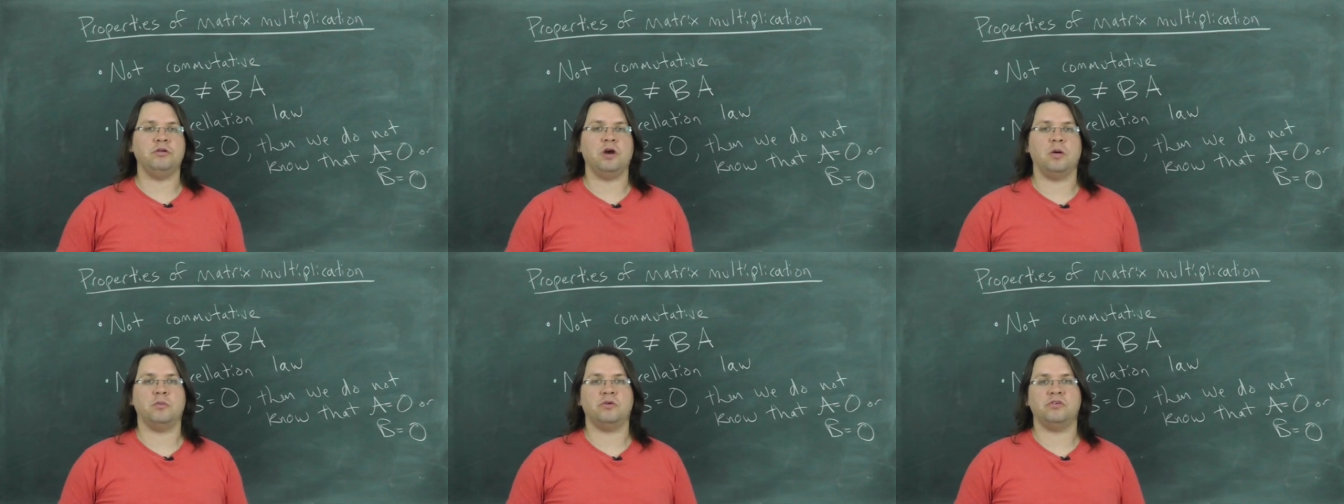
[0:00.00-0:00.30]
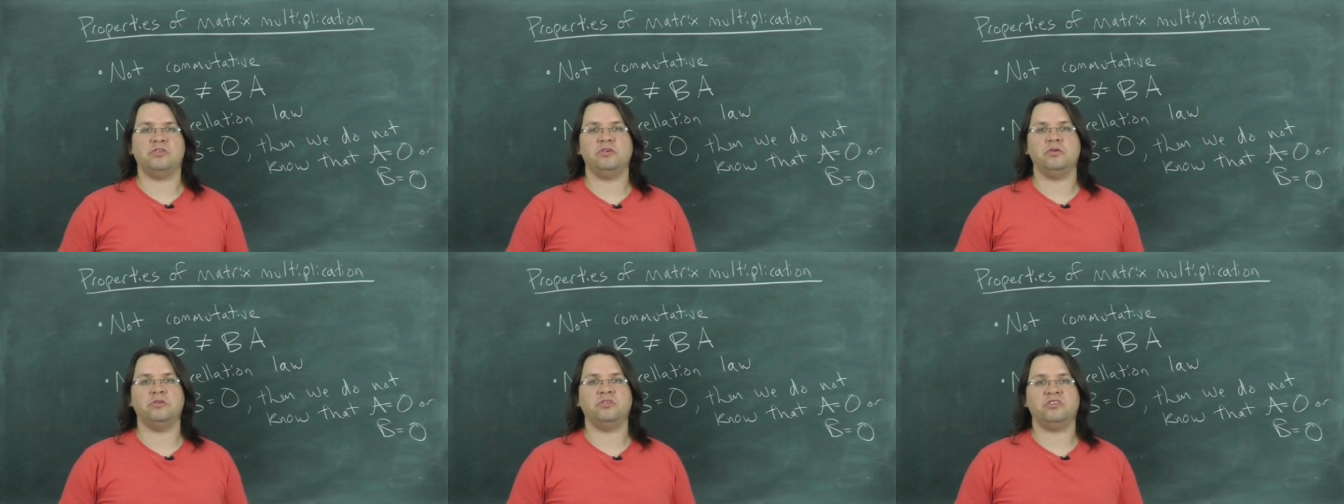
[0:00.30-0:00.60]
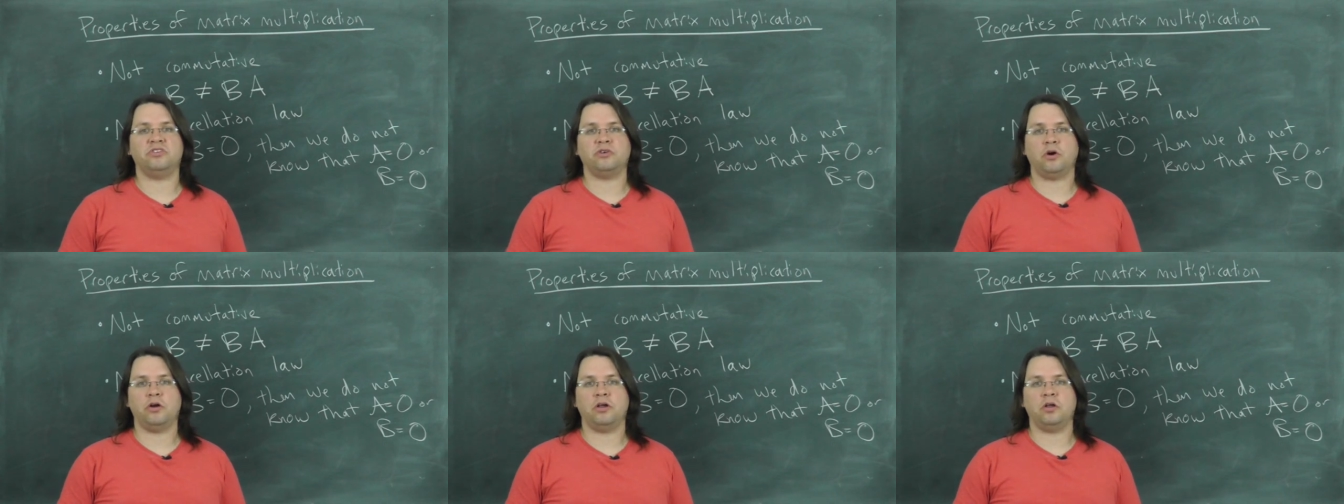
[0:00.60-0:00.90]
numbers you
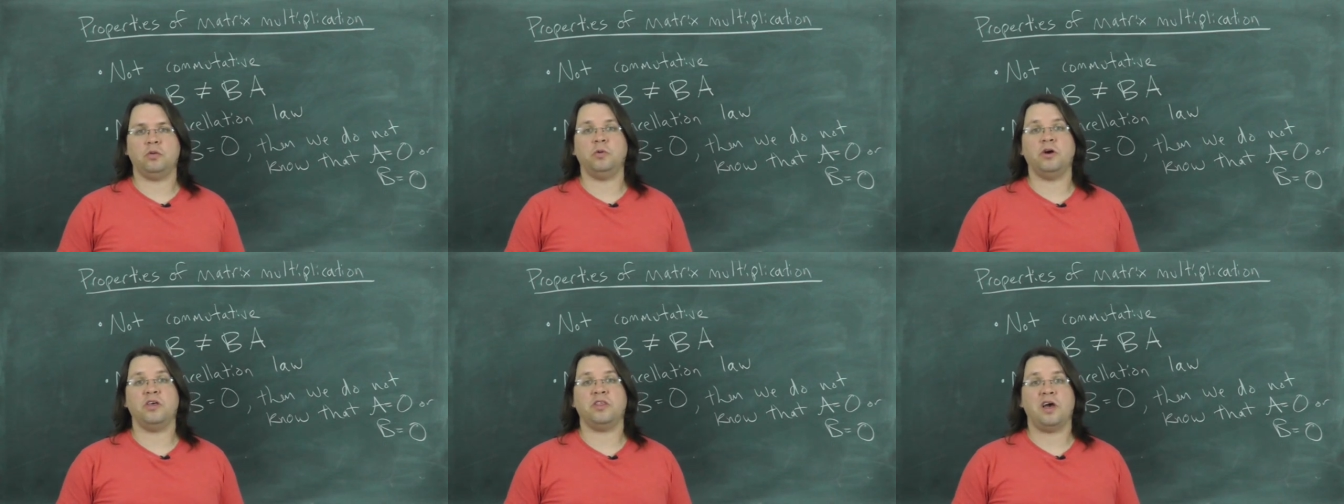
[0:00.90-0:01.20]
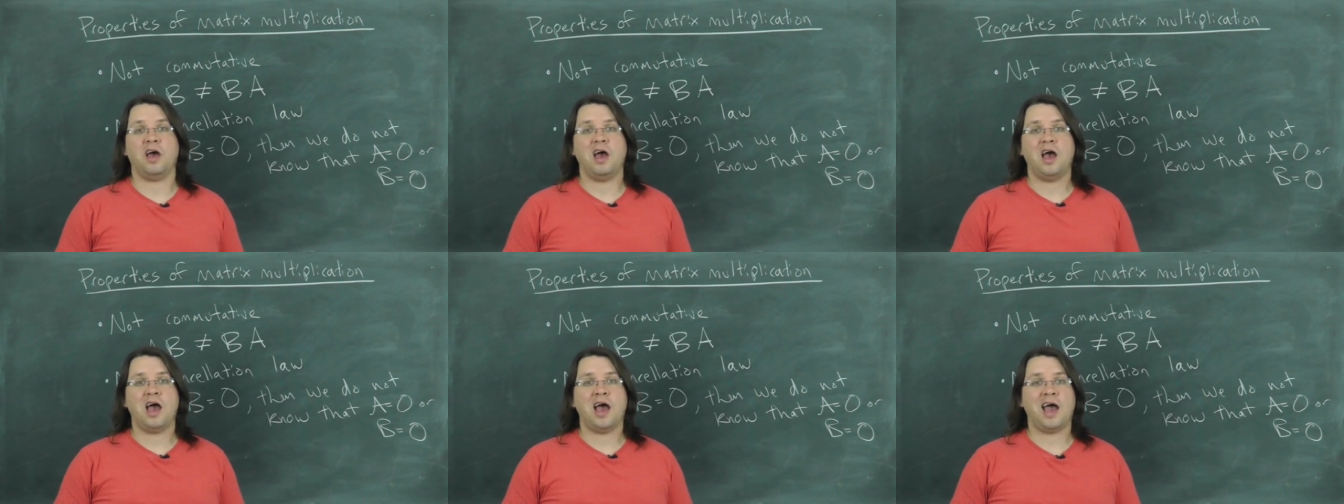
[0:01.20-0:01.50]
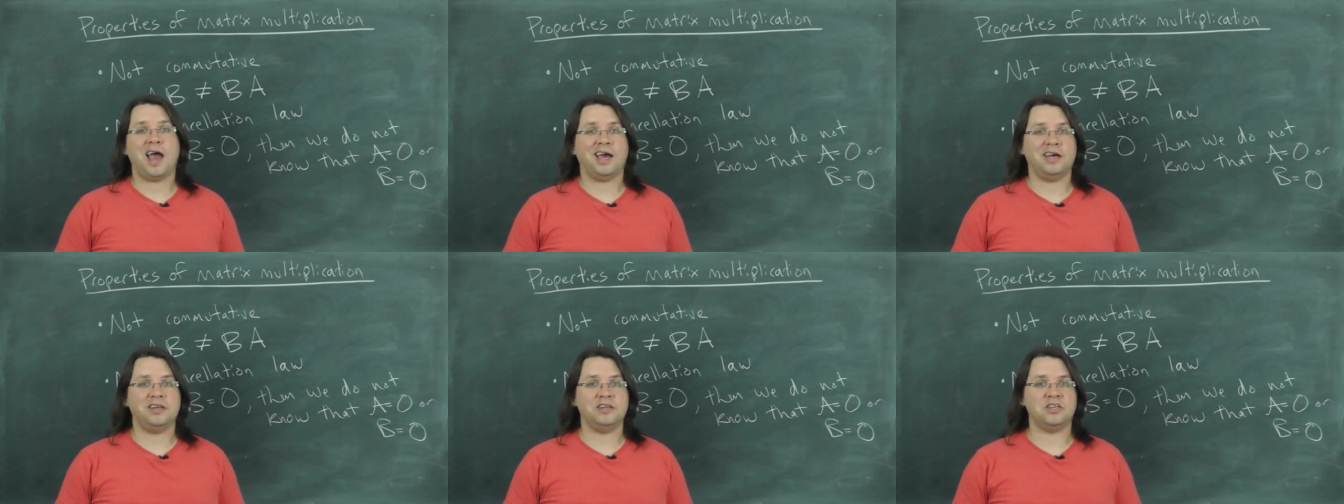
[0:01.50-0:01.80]
started with
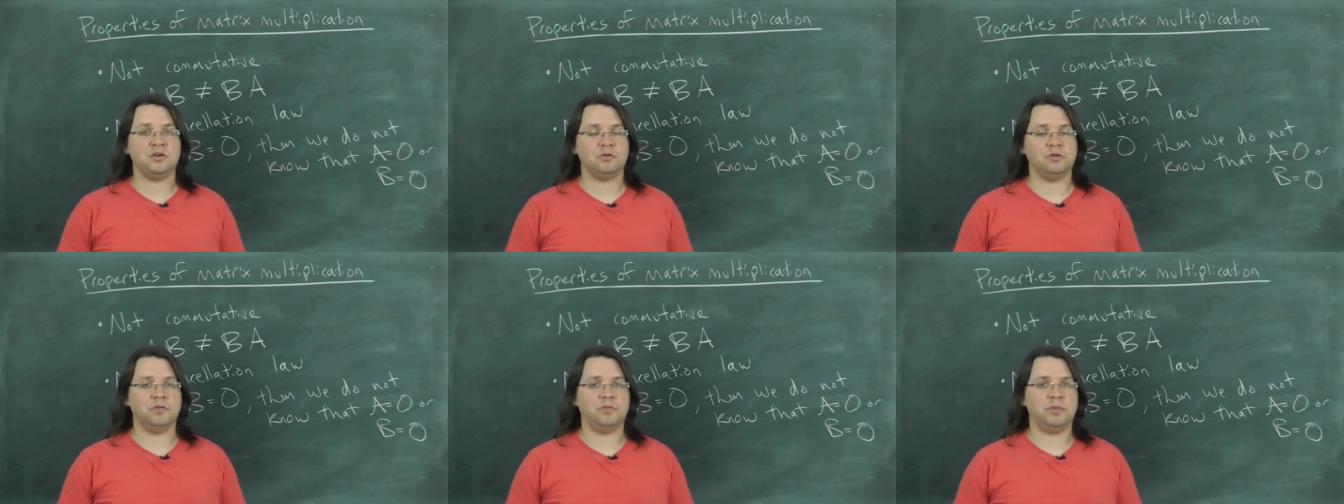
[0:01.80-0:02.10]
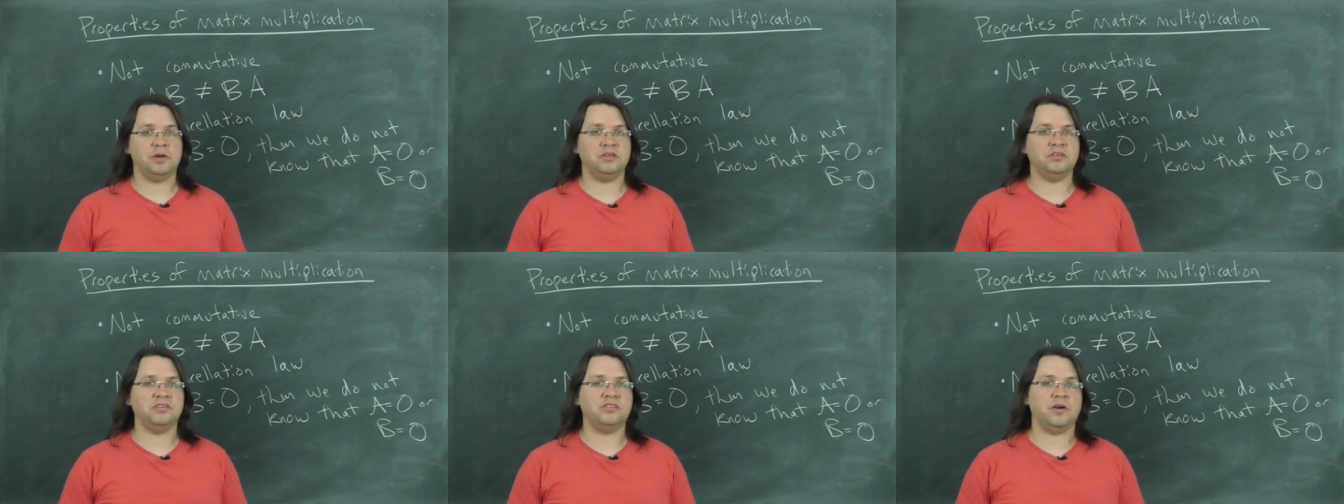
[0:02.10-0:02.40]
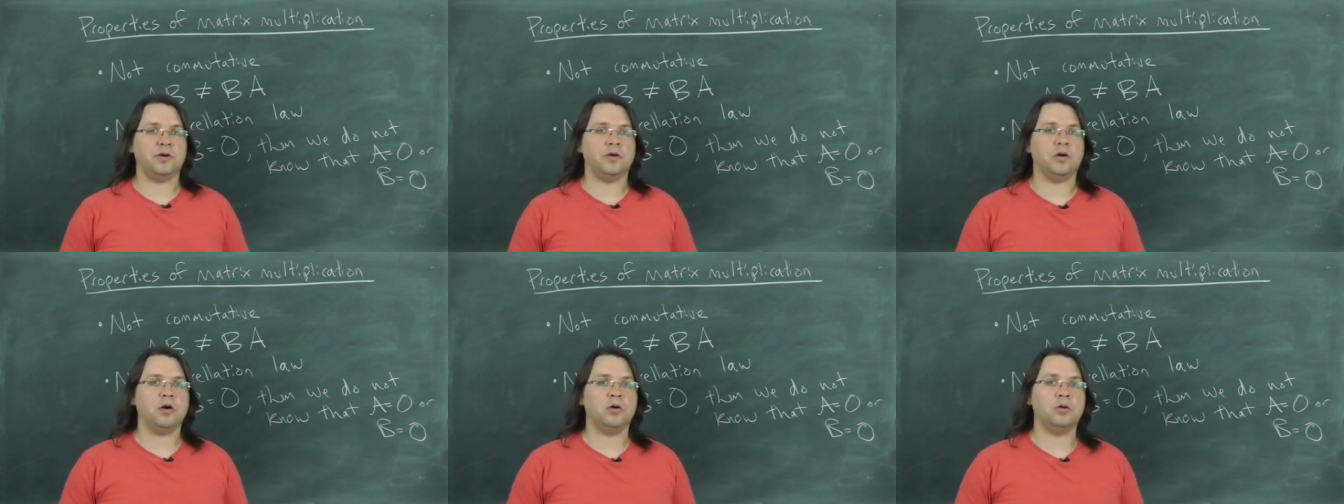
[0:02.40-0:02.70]
had to have been
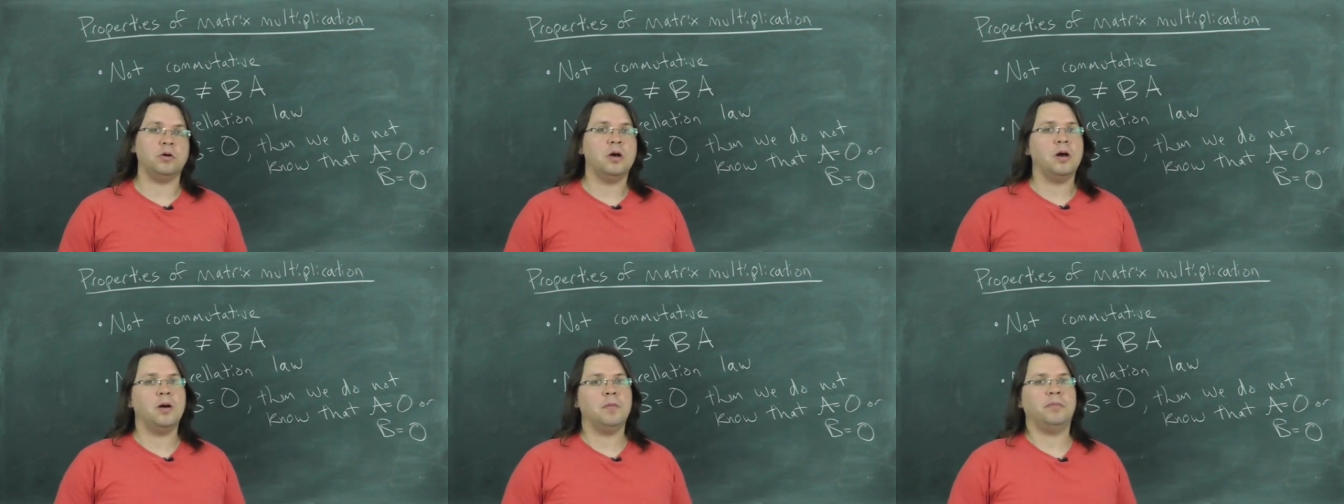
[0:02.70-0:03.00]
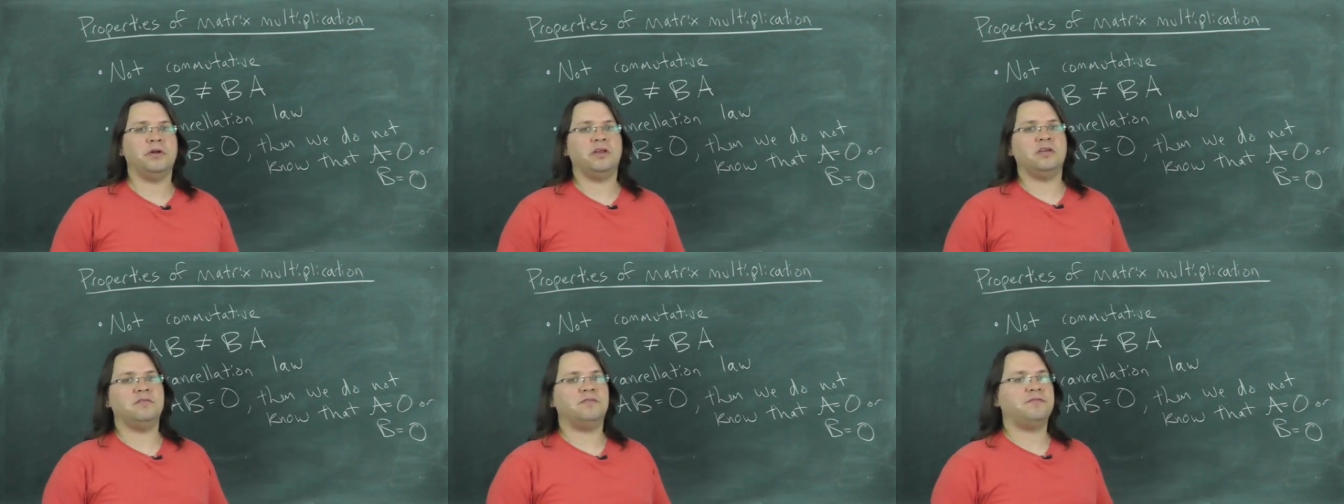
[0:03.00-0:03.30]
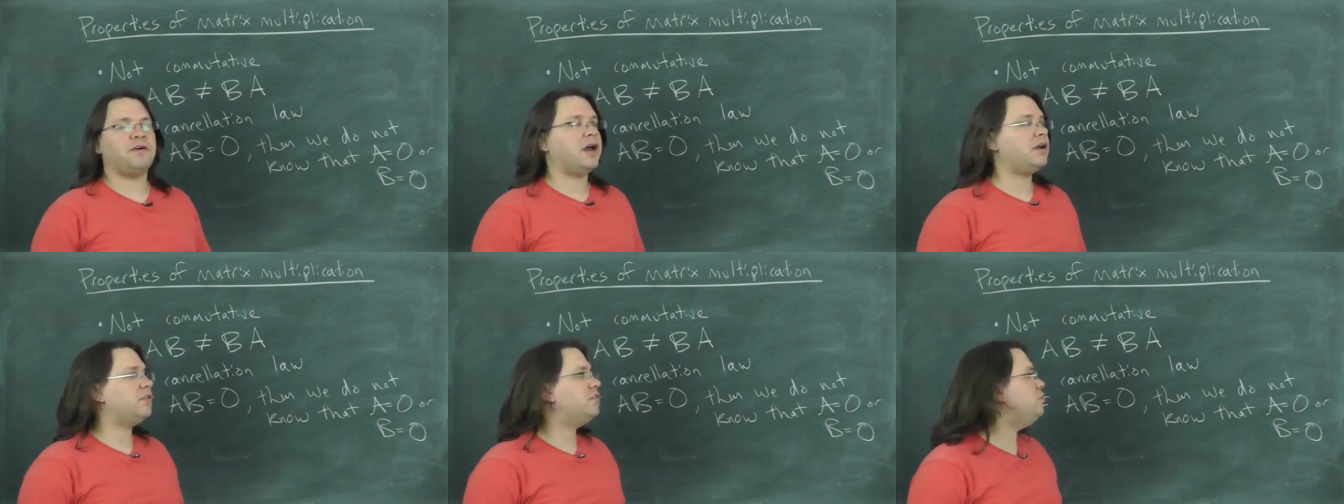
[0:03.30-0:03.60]
0. But in
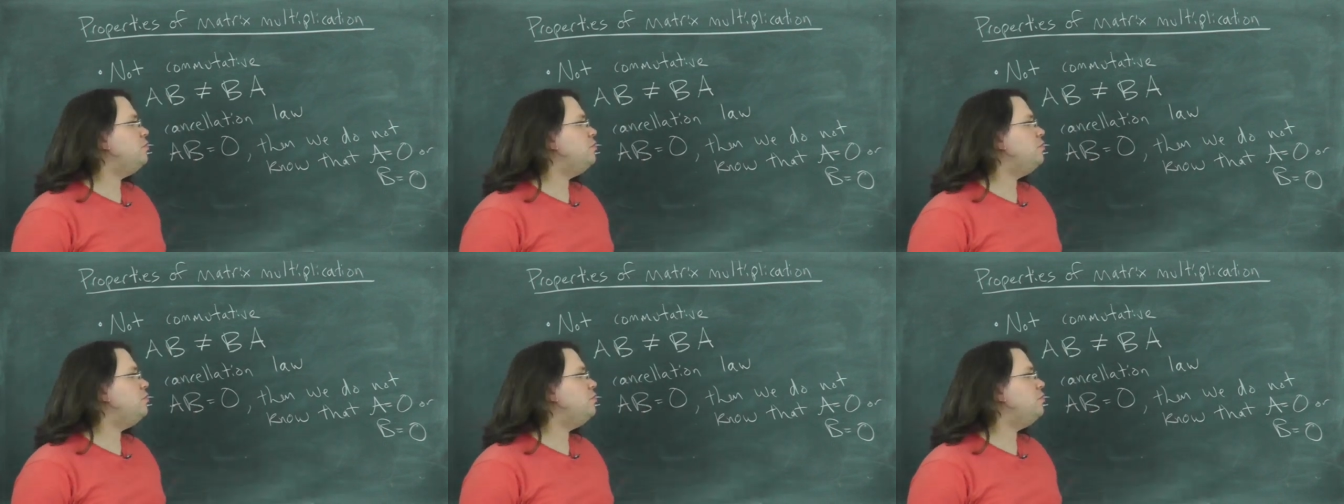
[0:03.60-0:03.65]
fact,